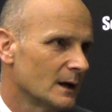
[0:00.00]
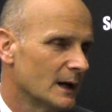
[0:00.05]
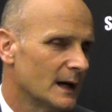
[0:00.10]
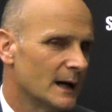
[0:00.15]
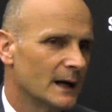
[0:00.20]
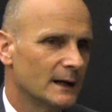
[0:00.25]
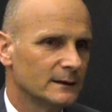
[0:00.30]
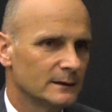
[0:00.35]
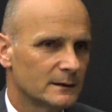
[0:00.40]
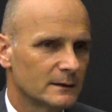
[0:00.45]

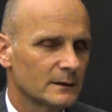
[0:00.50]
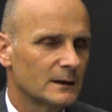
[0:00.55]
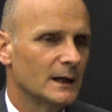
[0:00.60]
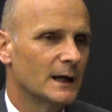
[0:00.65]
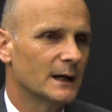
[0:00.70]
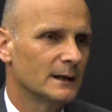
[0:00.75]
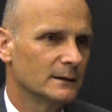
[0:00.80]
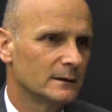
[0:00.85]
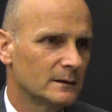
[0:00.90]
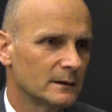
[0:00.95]
and
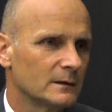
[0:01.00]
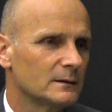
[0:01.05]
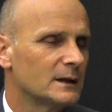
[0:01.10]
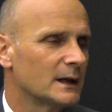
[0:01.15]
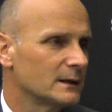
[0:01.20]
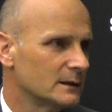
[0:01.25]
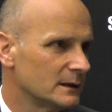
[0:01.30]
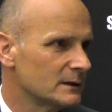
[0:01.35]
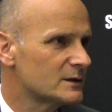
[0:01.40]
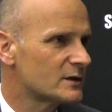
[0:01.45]

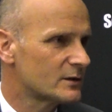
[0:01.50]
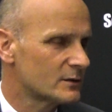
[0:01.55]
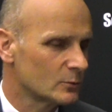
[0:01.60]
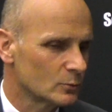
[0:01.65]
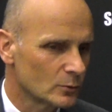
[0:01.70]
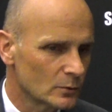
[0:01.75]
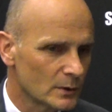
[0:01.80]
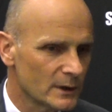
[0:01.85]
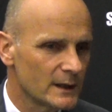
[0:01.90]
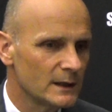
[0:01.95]
that it's
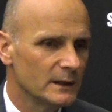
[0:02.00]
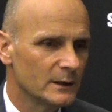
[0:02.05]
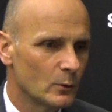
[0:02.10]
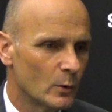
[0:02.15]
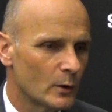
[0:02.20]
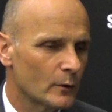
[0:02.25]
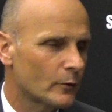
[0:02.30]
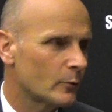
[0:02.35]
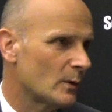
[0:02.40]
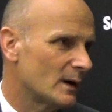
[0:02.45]
really
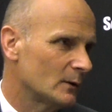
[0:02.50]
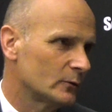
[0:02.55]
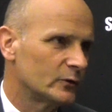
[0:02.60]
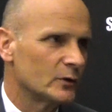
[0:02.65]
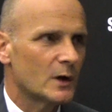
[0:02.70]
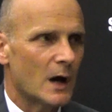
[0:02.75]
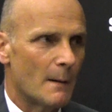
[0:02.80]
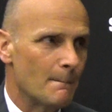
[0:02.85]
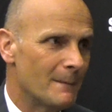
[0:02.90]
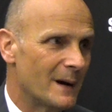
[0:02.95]
worthwhile to
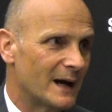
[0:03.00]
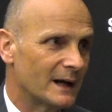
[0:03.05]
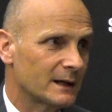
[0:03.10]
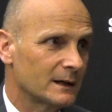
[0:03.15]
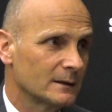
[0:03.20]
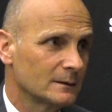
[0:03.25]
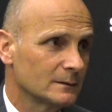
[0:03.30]
come back.